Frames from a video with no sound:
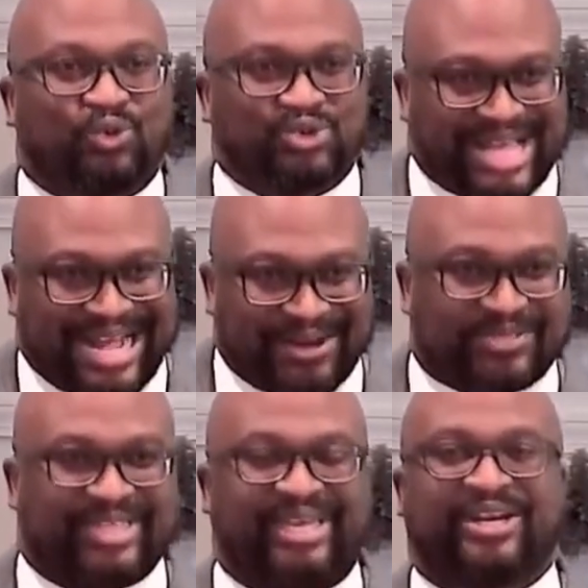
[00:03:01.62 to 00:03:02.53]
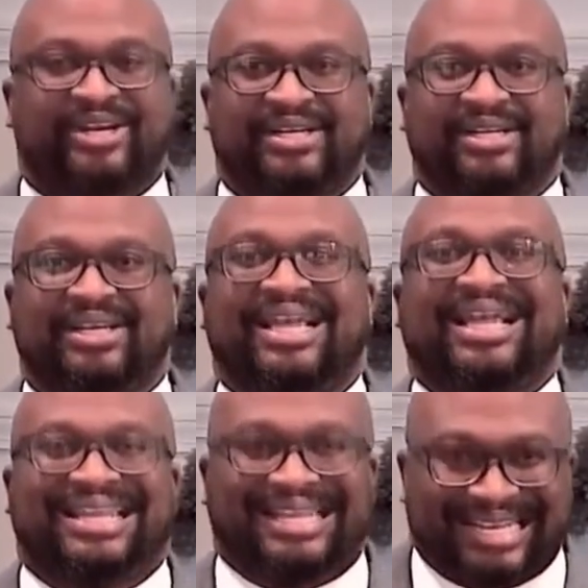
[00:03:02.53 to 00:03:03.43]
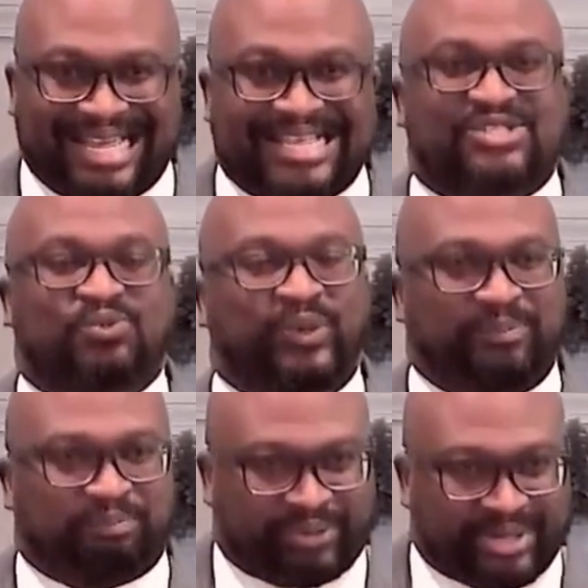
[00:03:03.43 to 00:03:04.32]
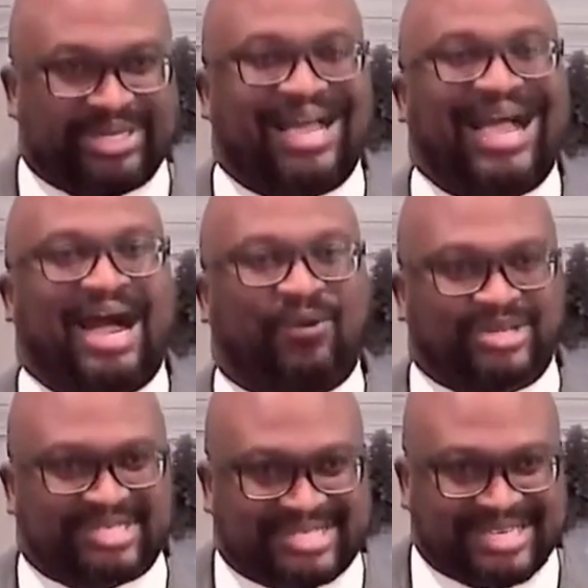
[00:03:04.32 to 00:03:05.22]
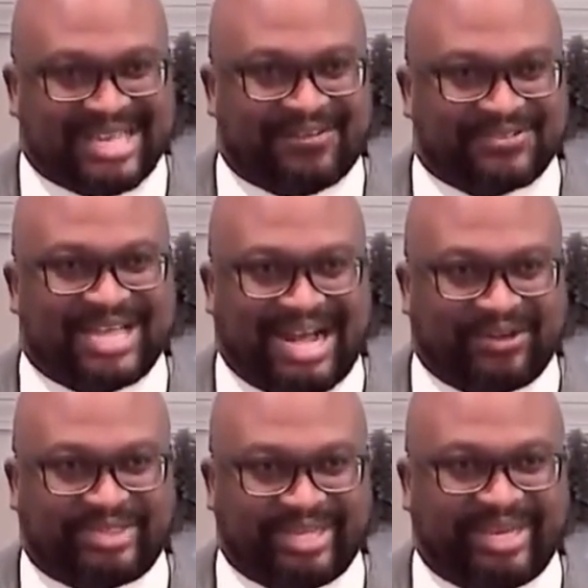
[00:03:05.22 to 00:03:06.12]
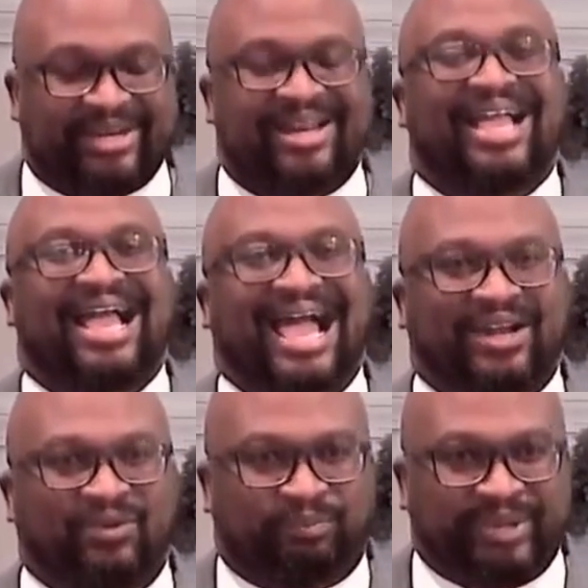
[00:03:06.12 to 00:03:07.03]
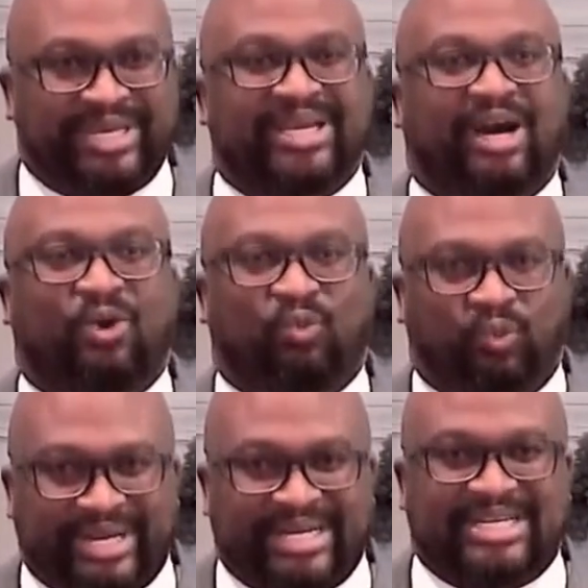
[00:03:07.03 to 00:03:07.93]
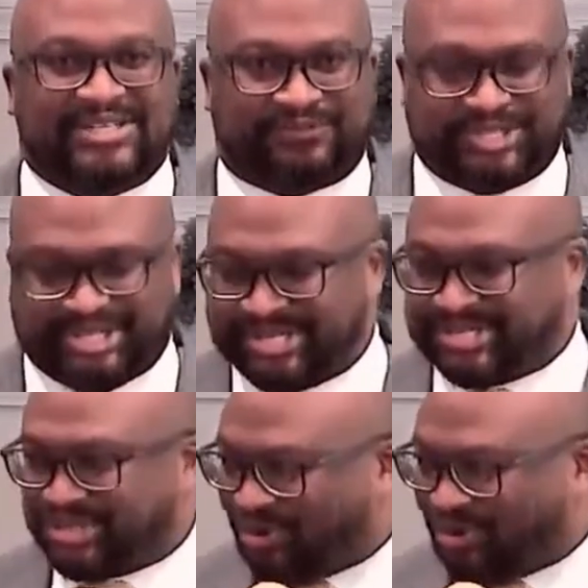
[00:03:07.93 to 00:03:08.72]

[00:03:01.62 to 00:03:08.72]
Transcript: who's out there unless we put ourselves out there and be a witness for Jesus